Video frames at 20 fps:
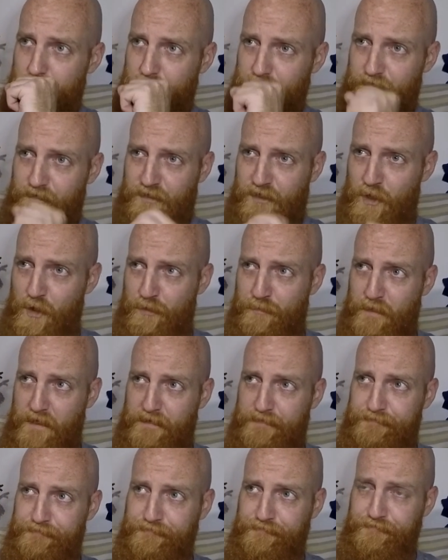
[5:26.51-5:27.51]
excuse me,
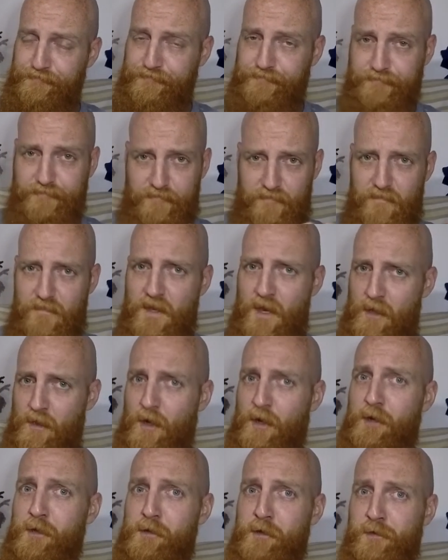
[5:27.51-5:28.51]
a
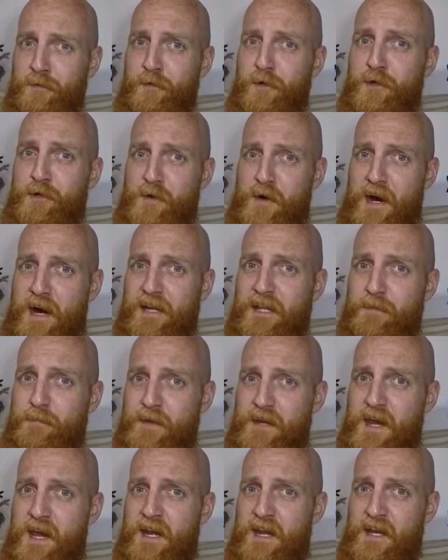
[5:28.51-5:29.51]
lot of those were tried at the
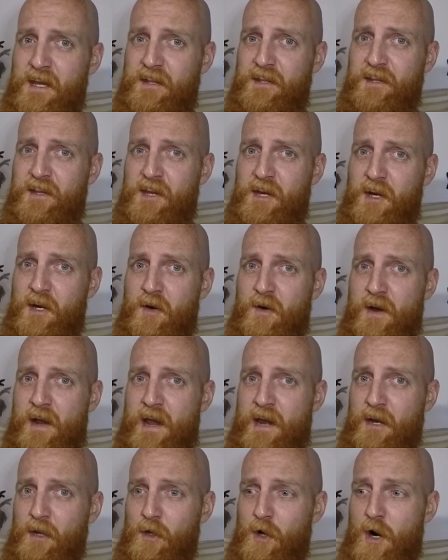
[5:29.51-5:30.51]
beginning of the year
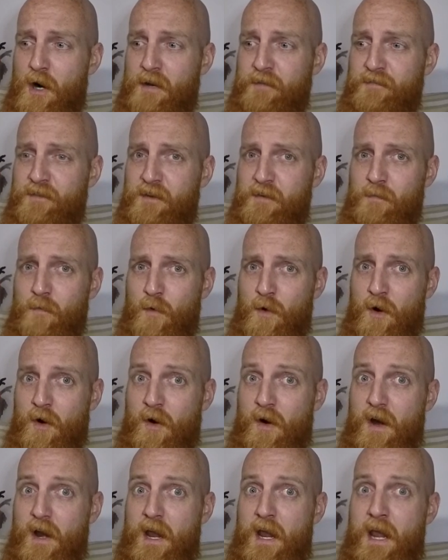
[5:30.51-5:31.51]
and a lot of them
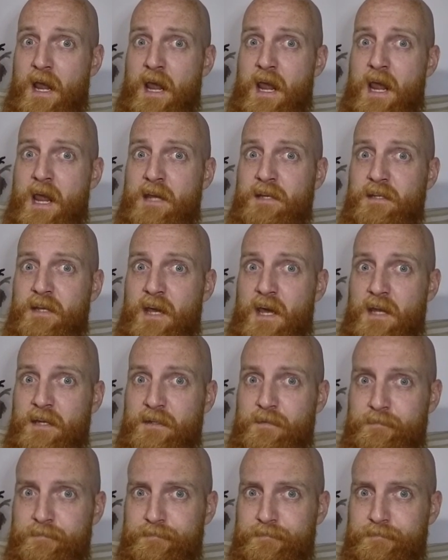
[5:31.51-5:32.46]
were hated.